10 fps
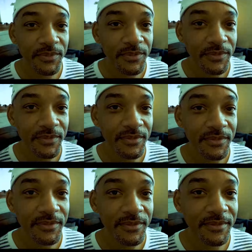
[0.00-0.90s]

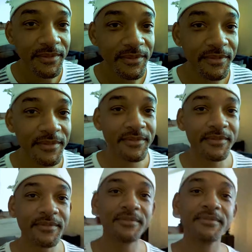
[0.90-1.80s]

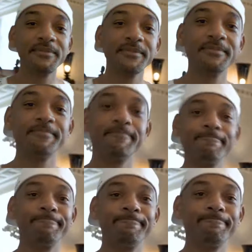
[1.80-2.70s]

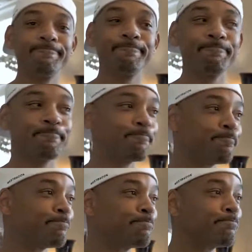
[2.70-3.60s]

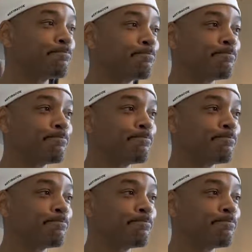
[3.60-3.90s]
[no speech]